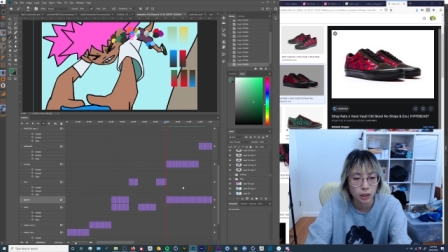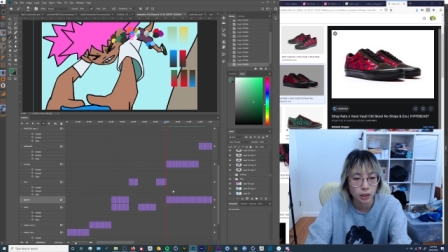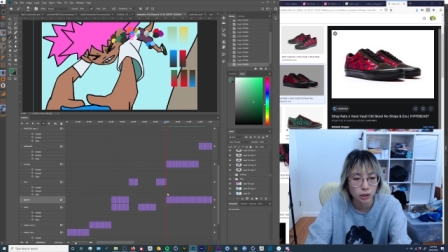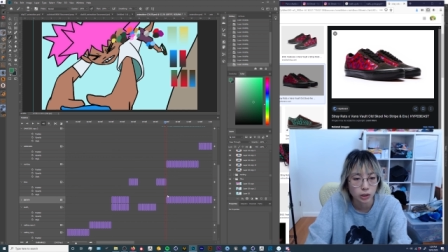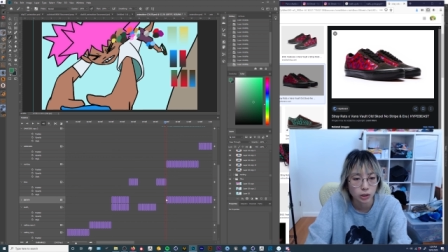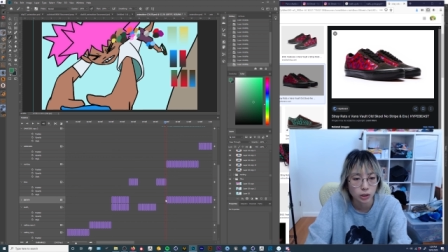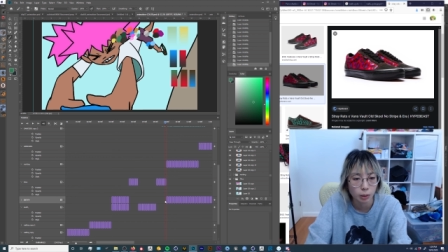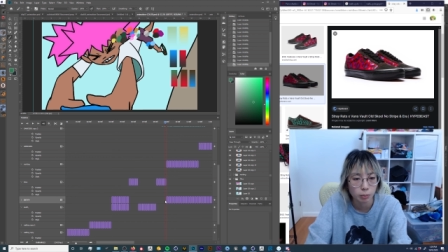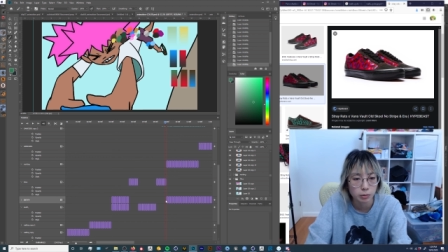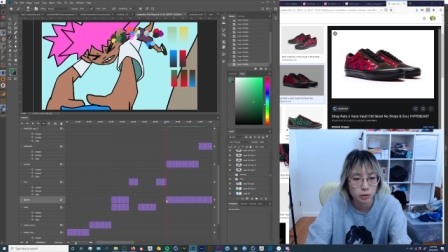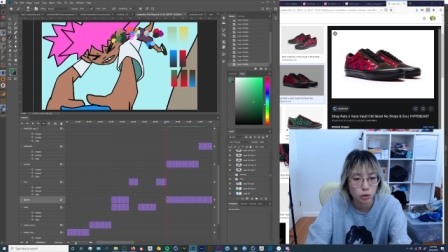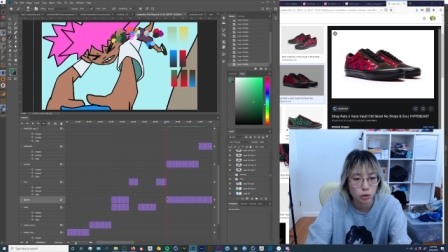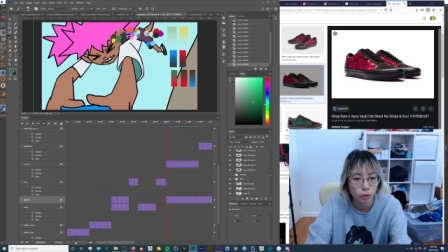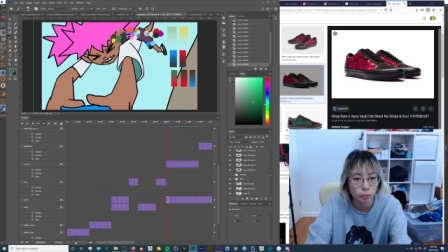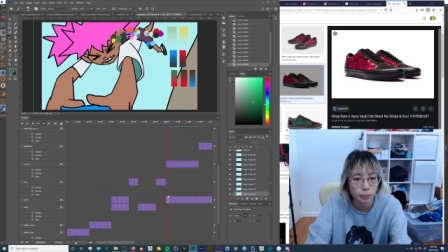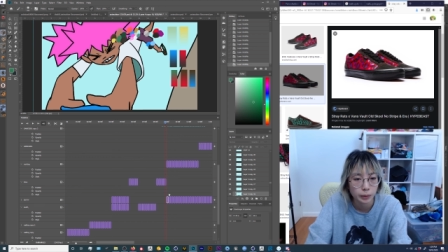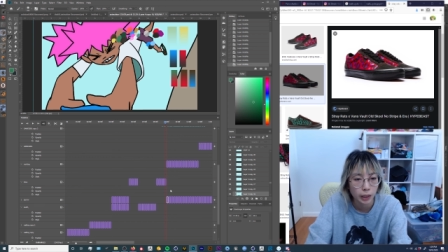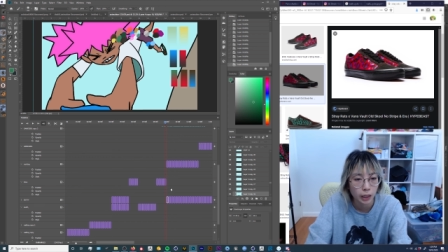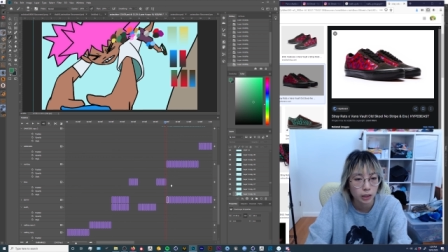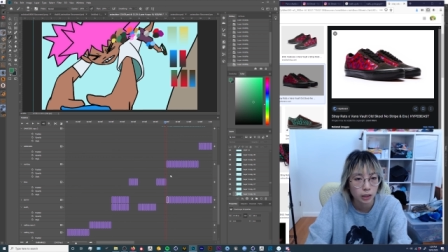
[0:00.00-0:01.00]
I just kept
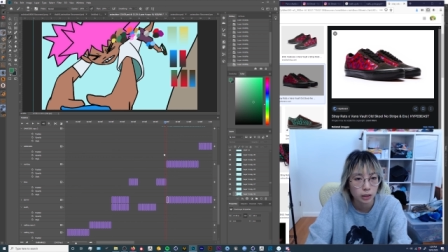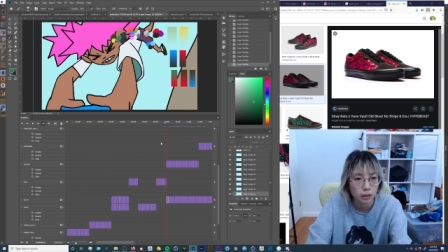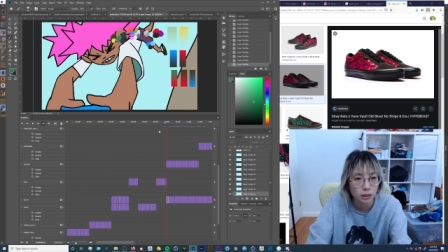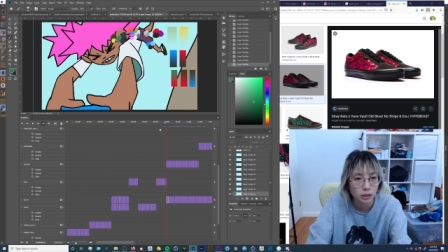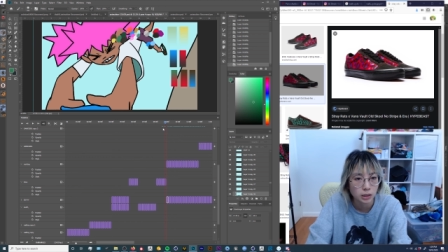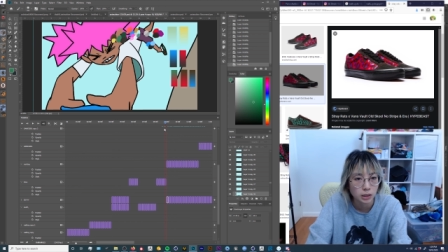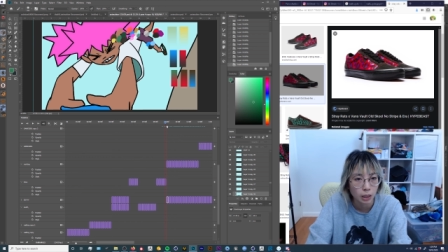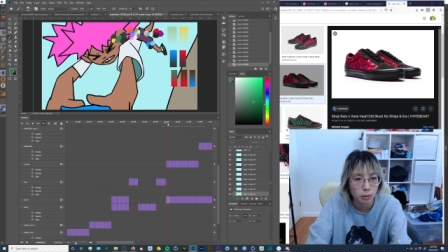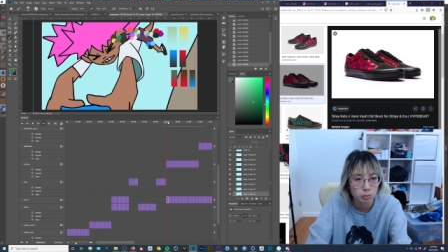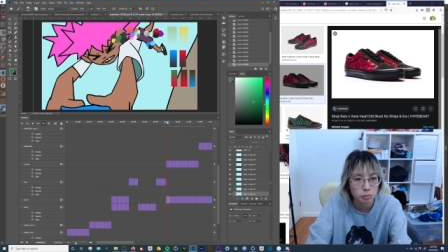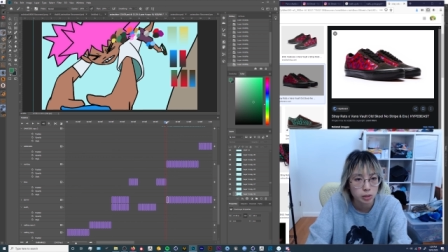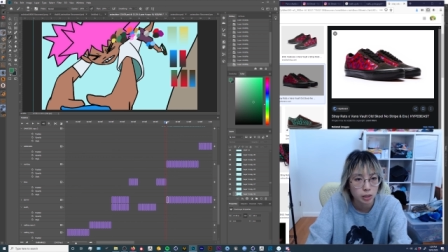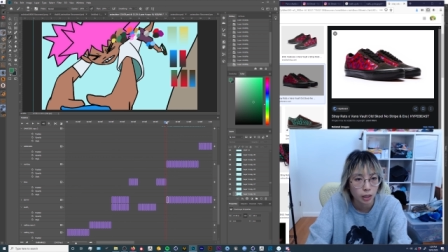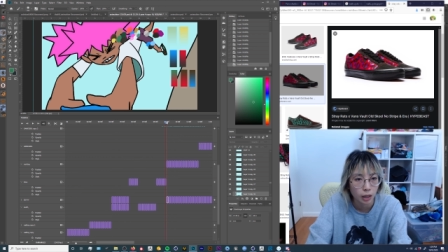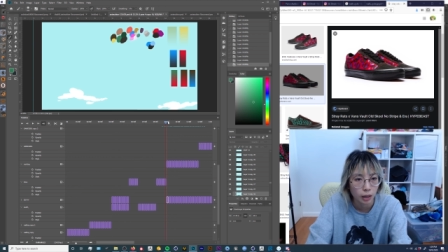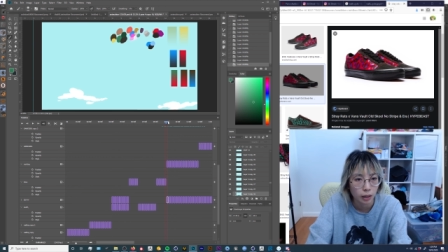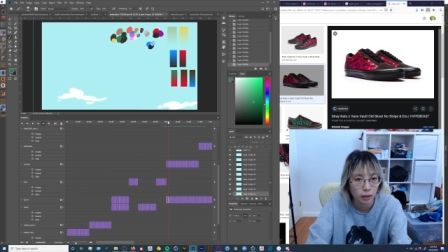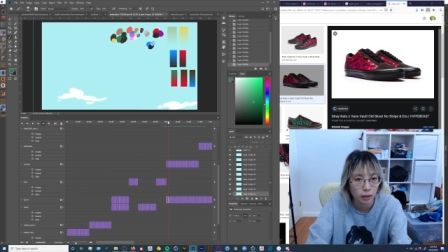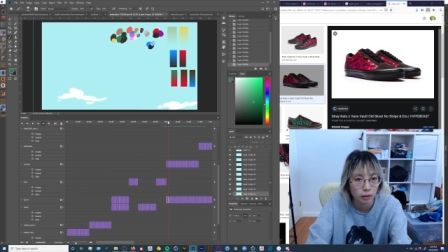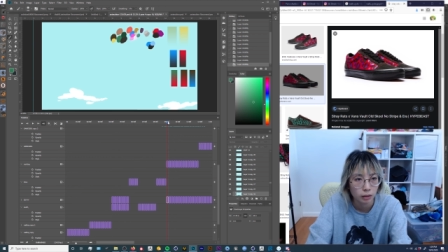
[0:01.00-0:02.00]
duplicating the same
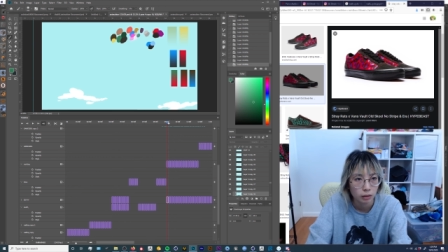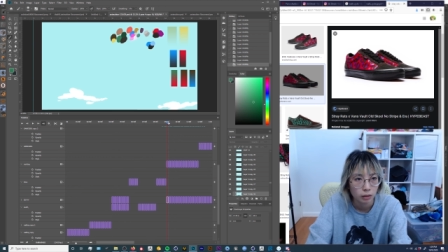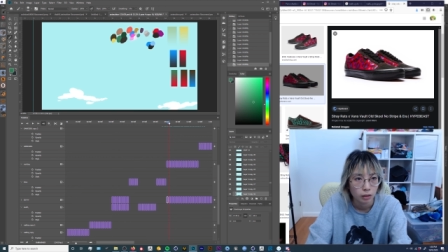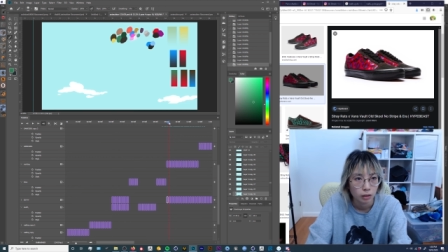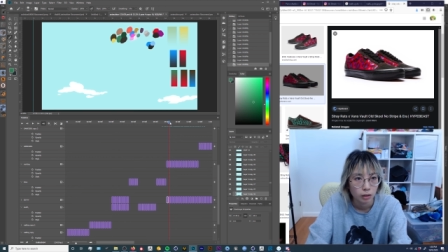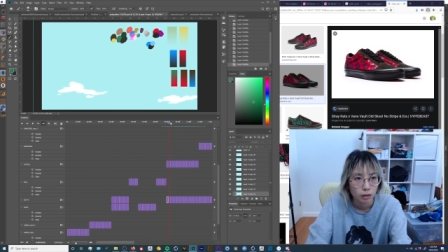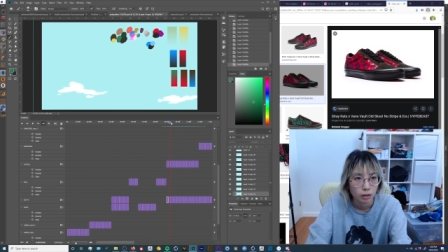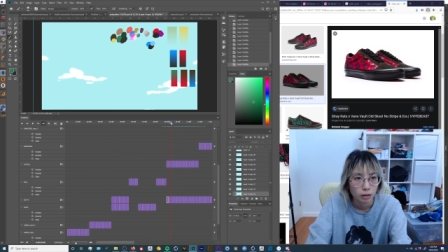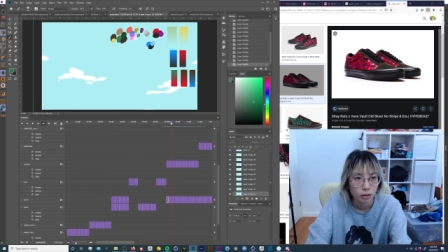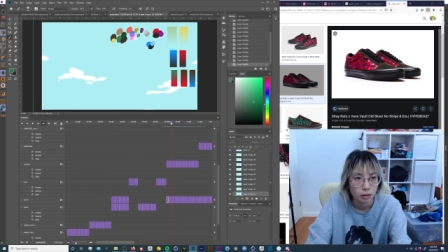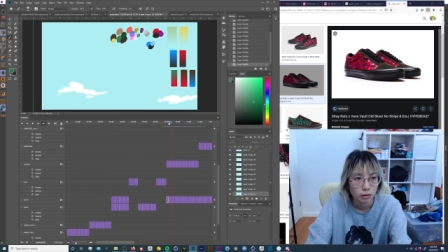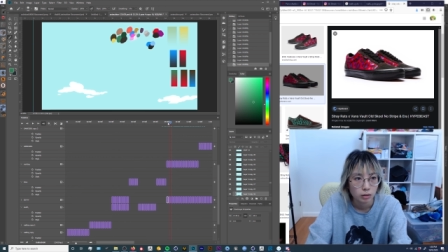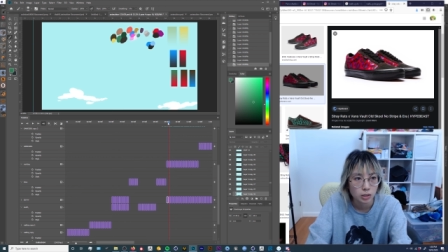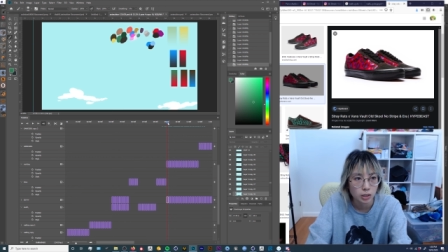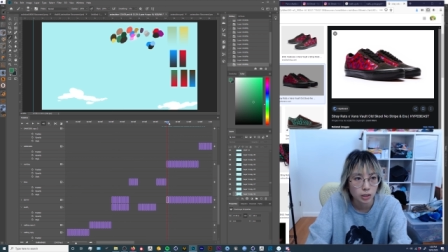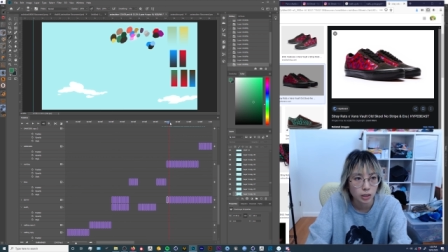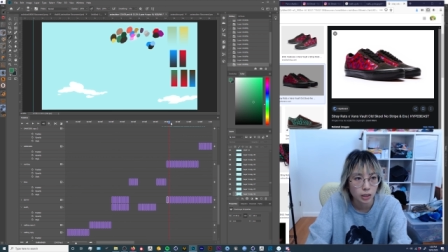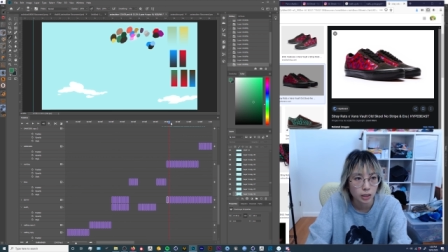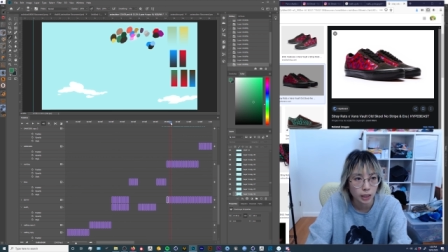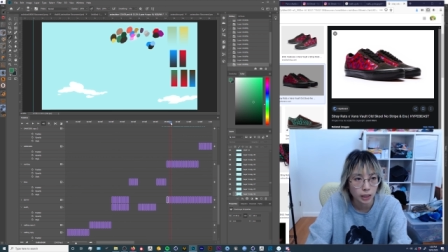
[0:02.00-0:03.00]
sky to
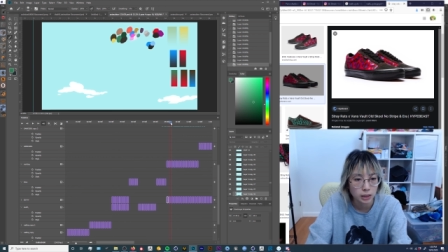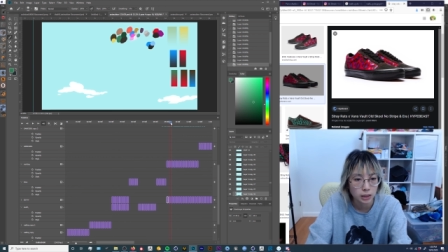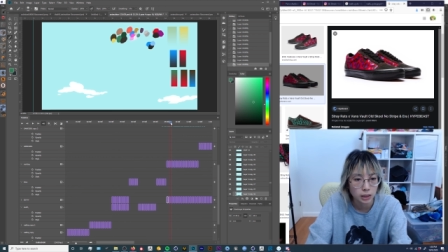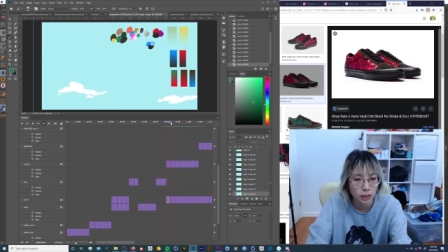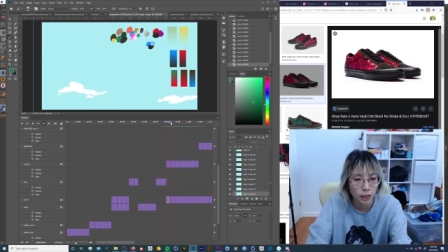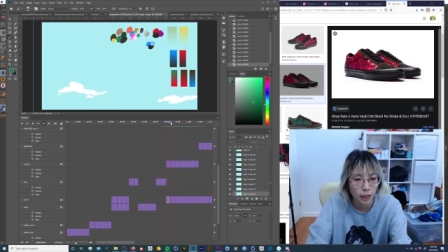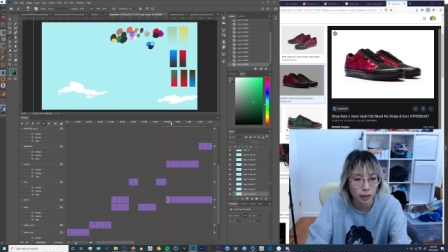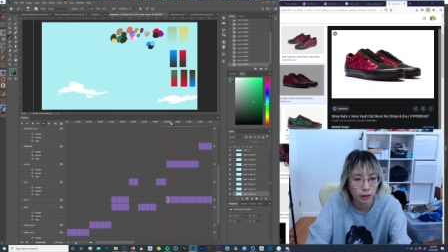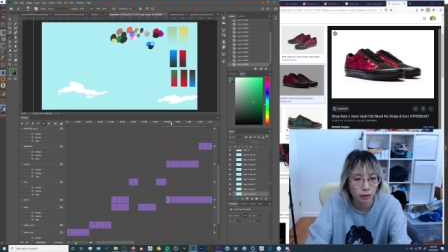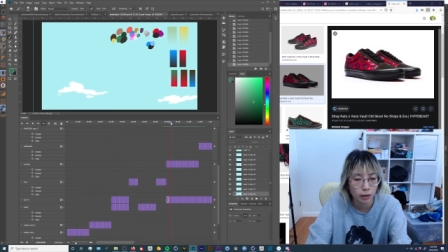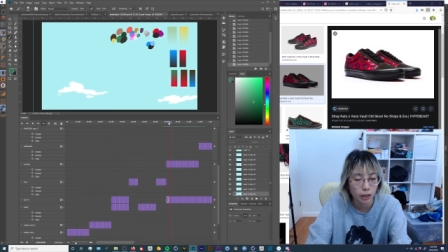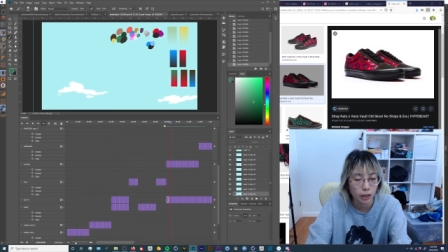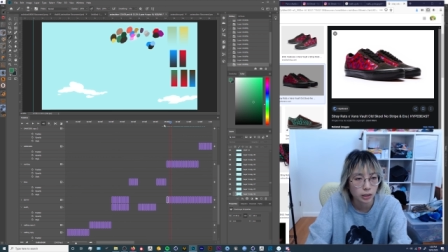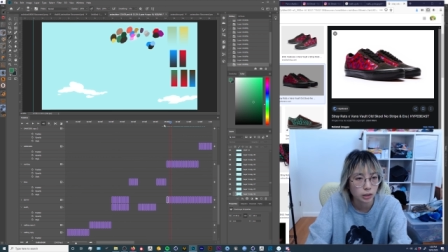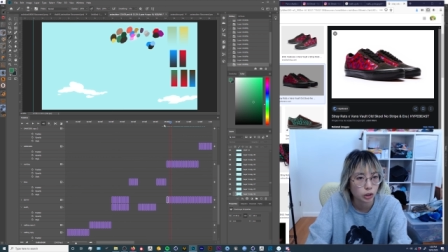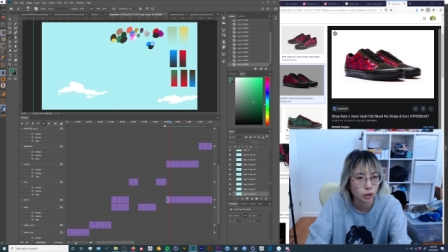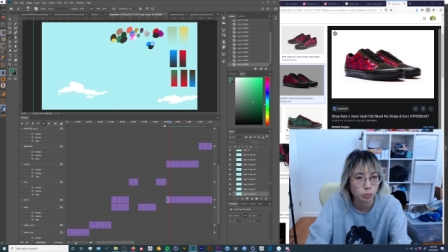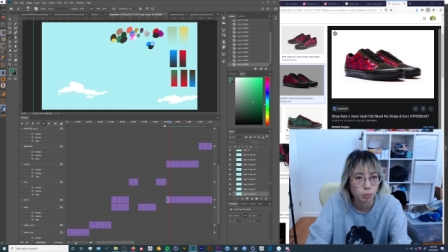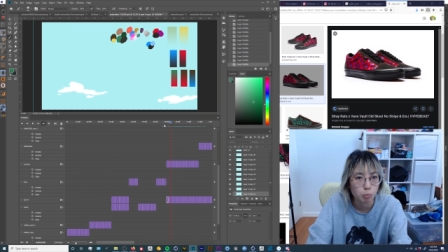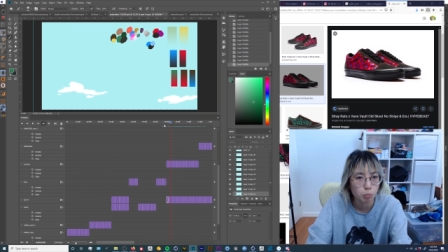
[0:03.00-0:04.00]
the next layer and
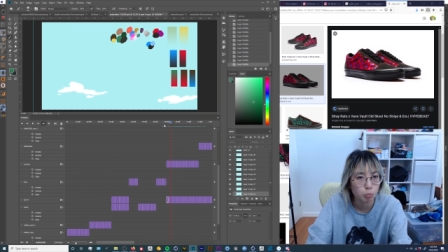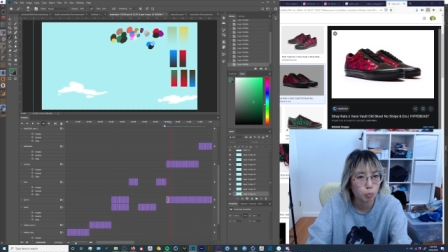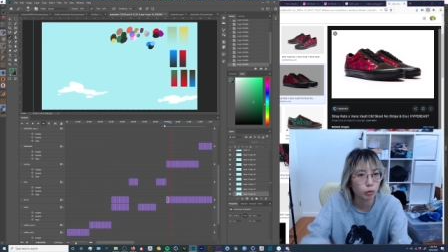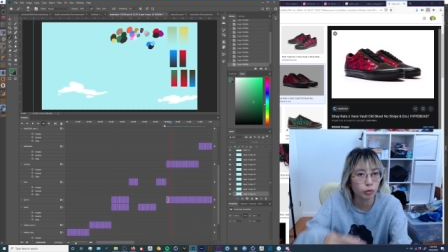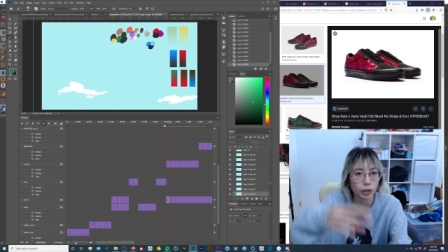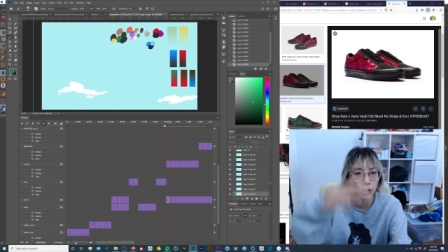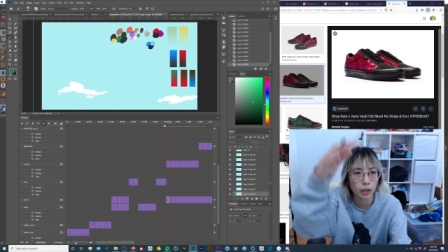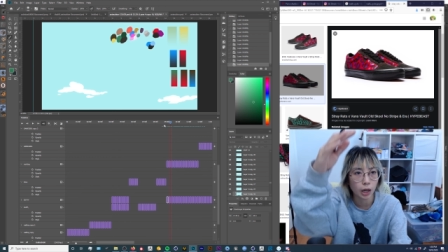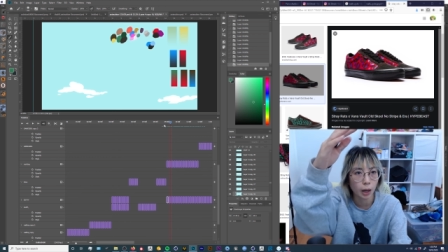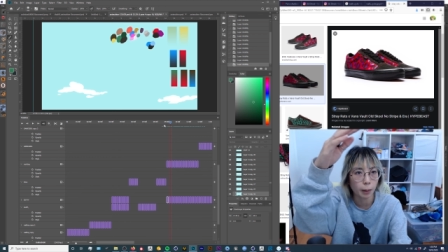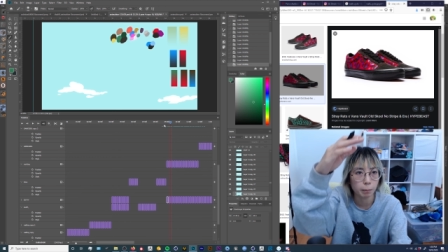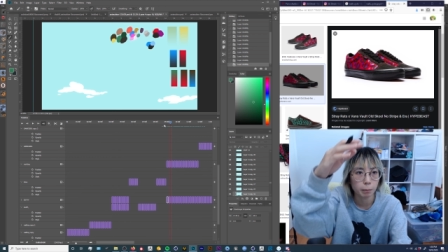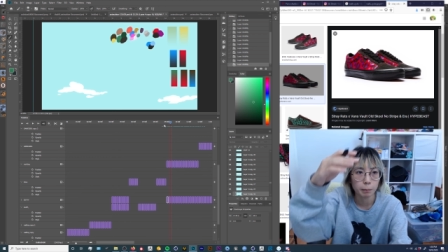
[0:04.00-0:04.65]
just moving it up